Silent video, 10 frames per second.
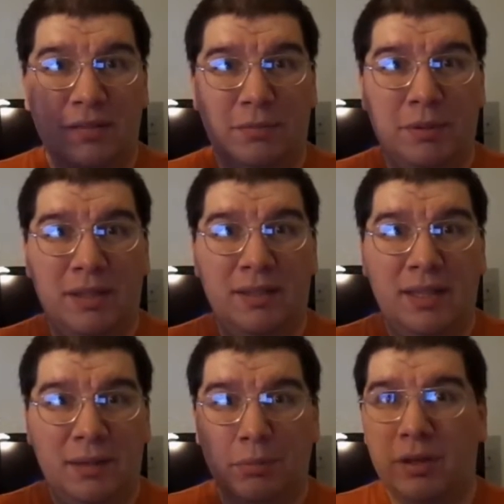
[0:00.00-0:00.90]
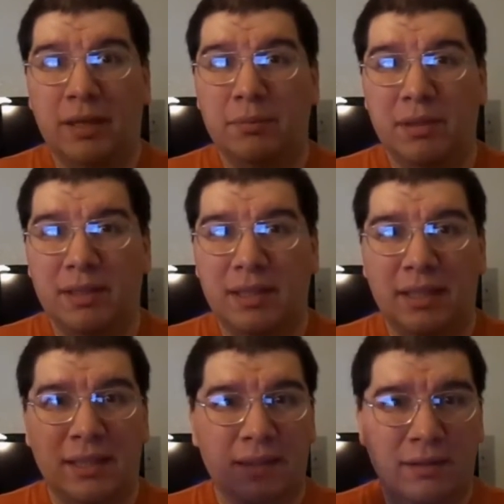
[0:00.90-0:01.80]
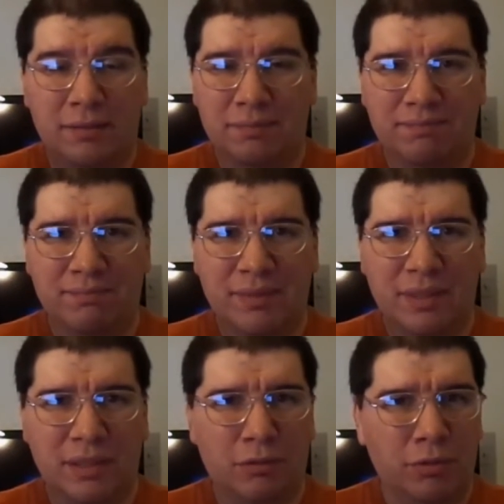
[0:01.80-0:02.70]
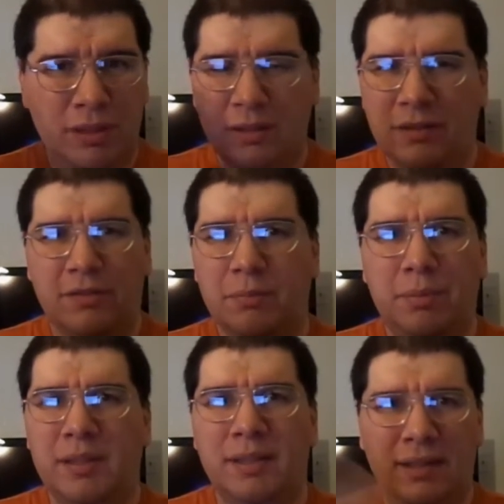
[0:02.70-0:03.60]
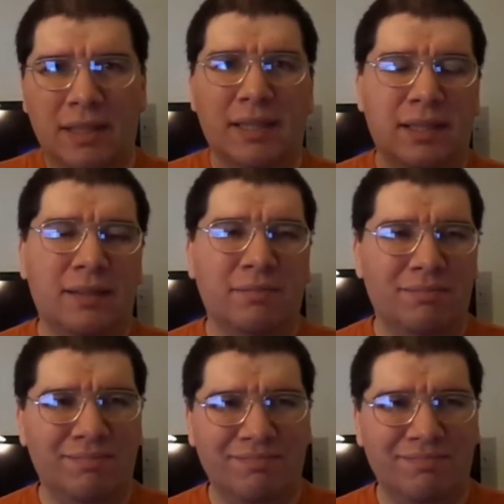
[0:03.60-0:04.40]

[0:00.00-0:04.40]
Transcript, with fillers: he spotted Abraham Lincoln uh, Queen Elizabeth, and